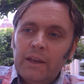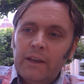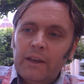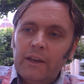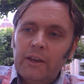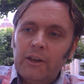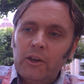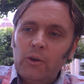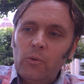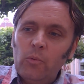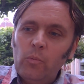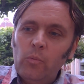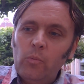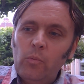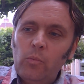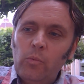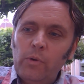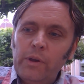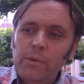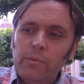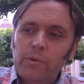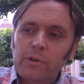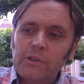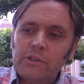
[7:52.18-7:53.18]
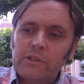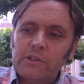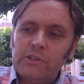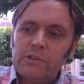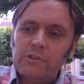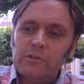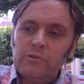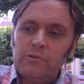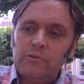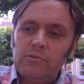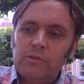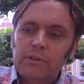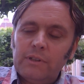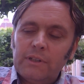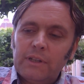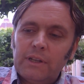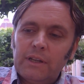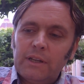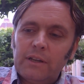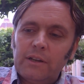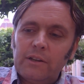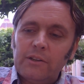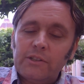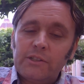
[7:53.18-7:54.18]
We want to
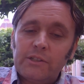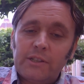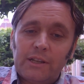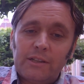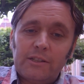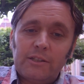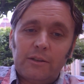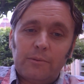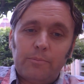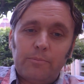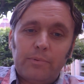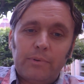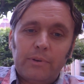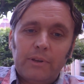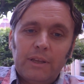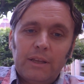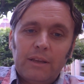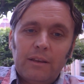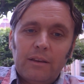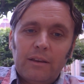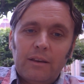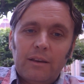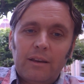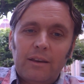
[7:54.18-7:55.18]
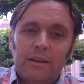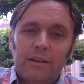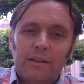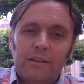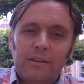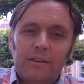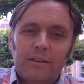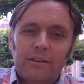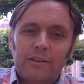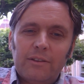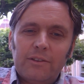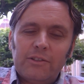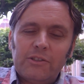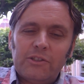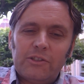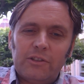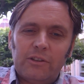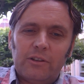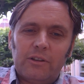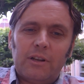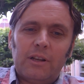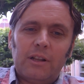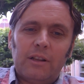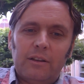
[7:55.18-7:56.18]
set up a
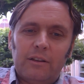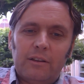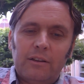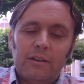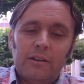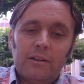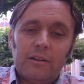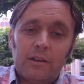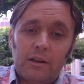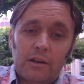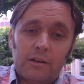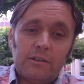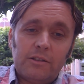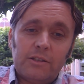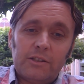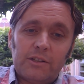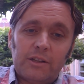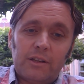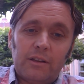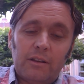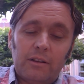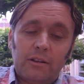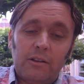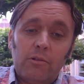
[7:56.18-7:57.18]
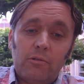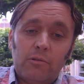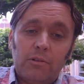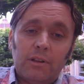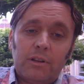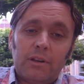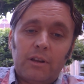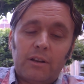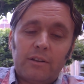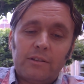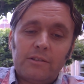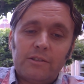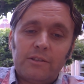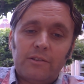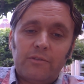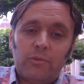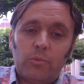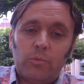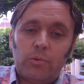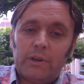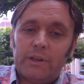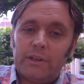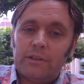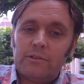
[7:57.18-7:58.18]
circular currency, local currency
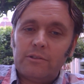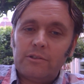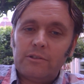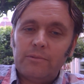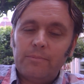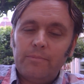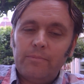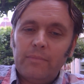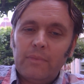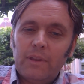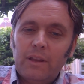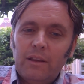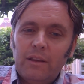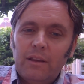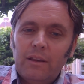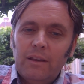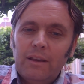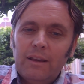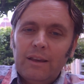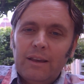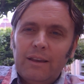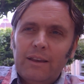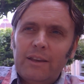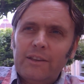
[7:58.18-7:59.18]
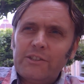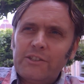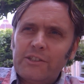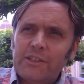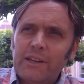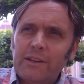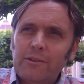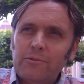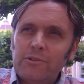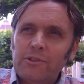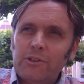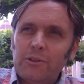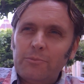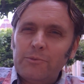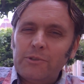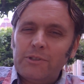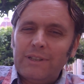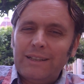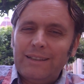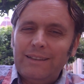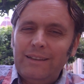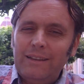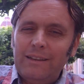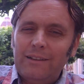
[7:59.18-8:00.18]
for Wales. It sounds
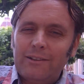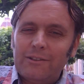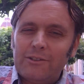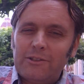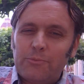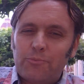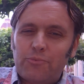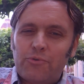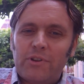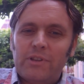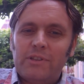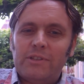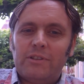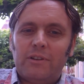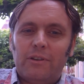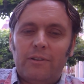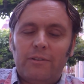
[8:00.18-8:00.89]
almost illegal to print